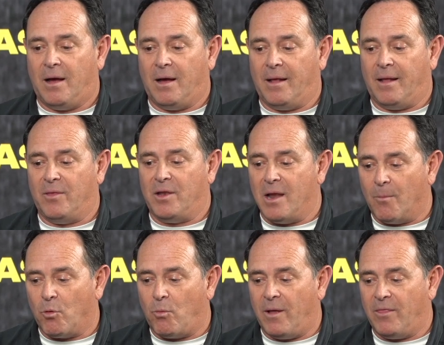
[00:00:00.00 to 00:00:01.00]
And the
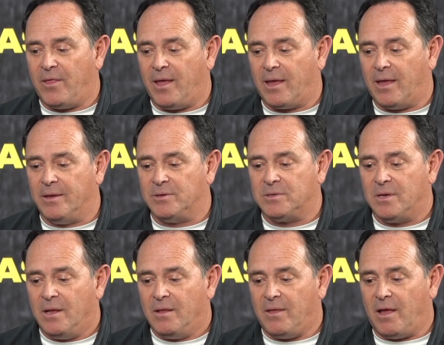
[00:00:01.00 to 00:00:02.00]
number one thing is
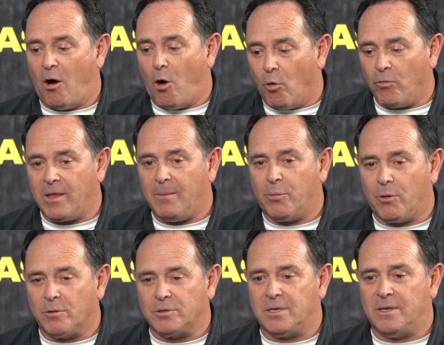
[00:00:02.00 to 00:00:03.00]
the only
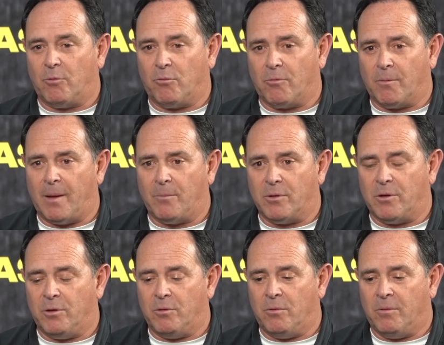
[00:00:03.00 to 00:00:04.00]
person that will remember
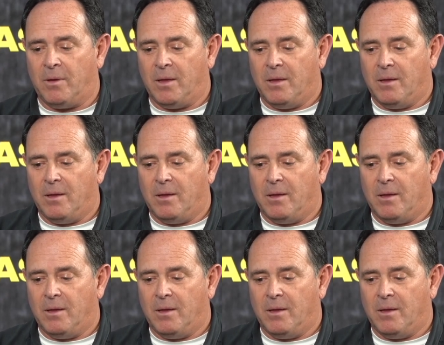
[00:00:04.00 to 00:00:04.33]
you